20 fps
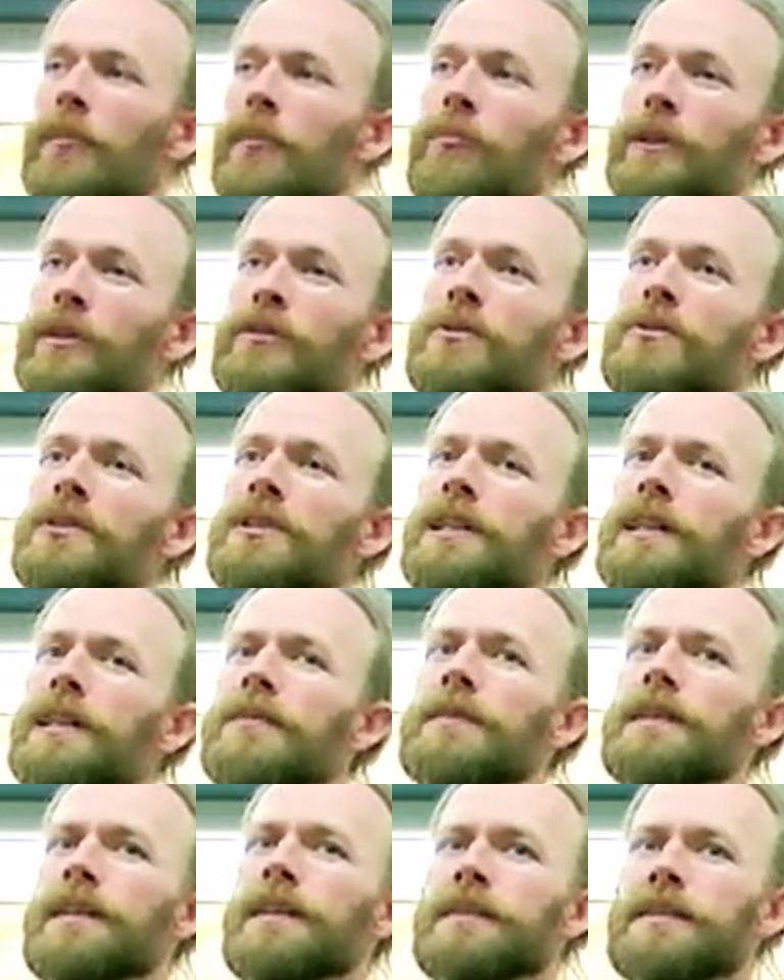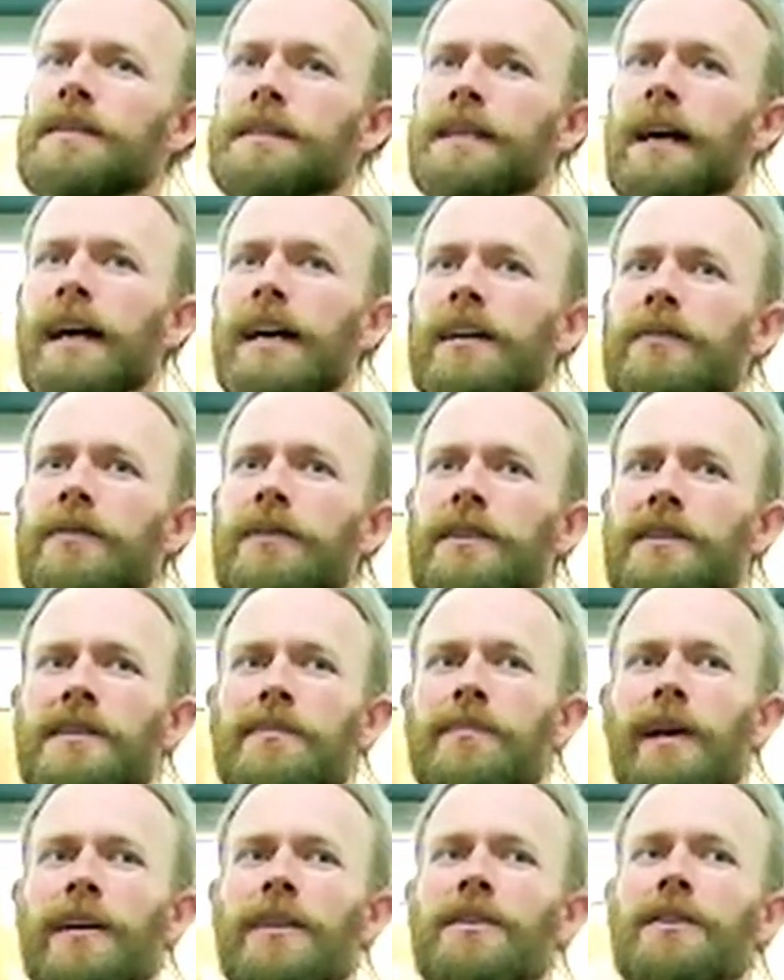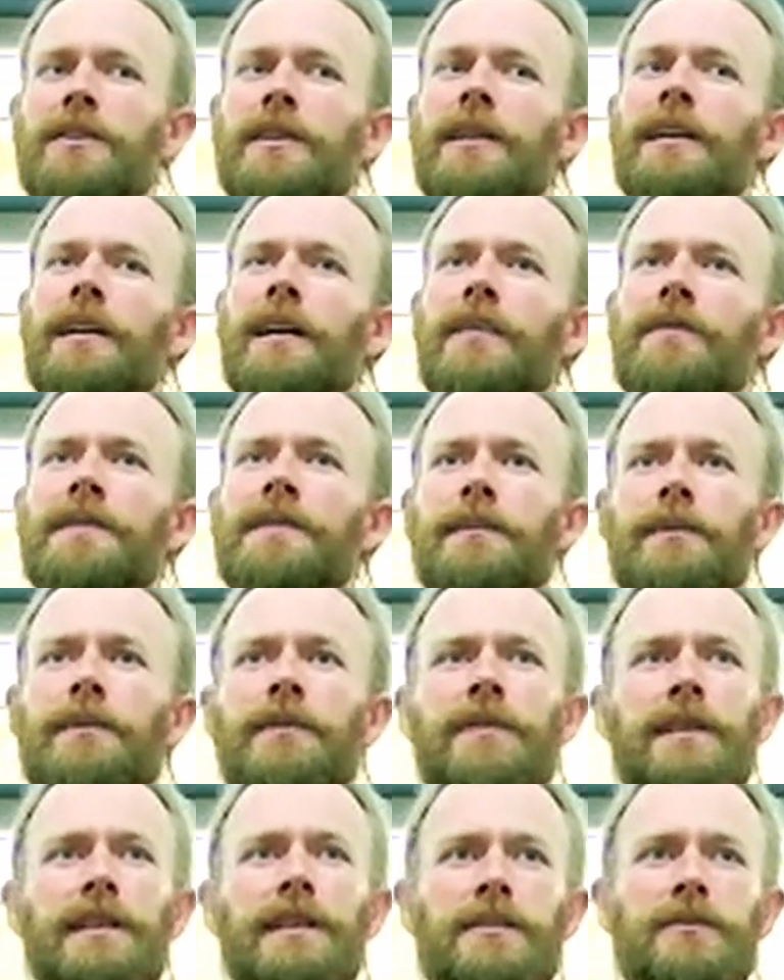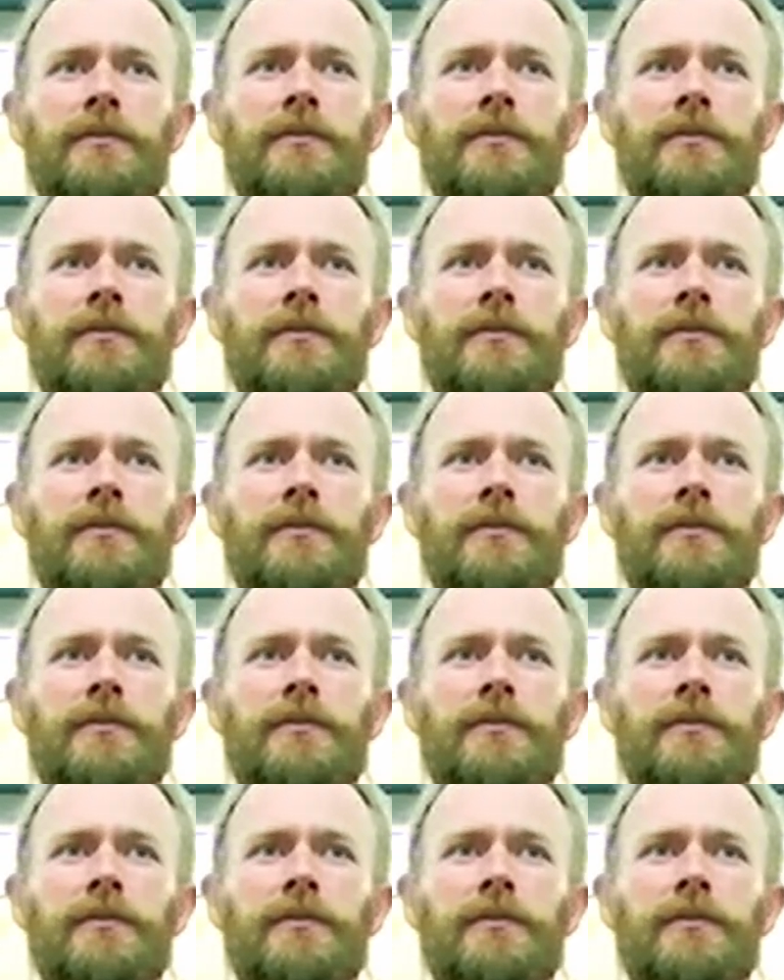blue shift inside of the spectra of some of these